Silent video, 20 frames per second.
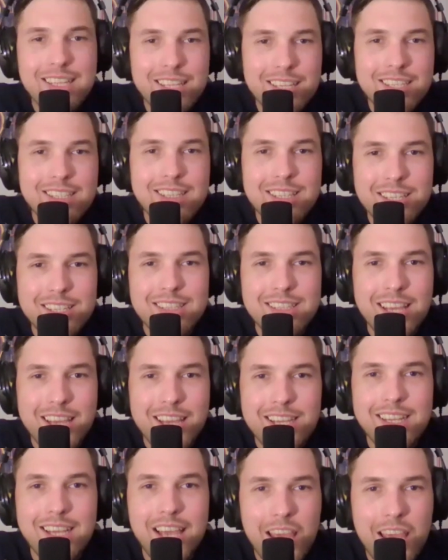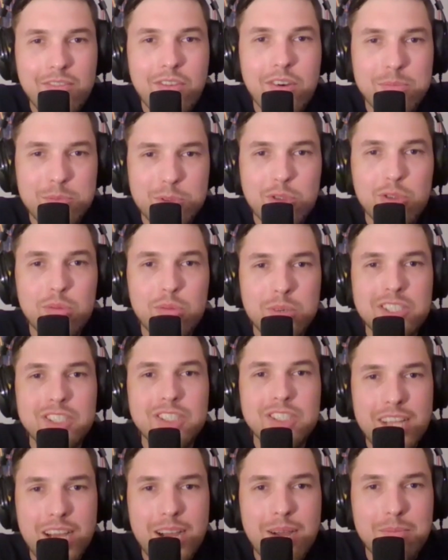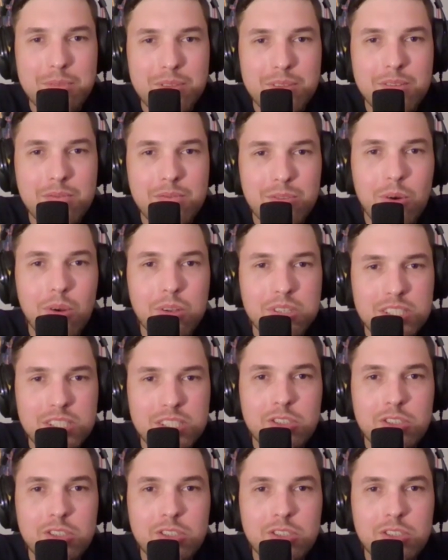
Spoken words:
think that they gave up too much depth for all these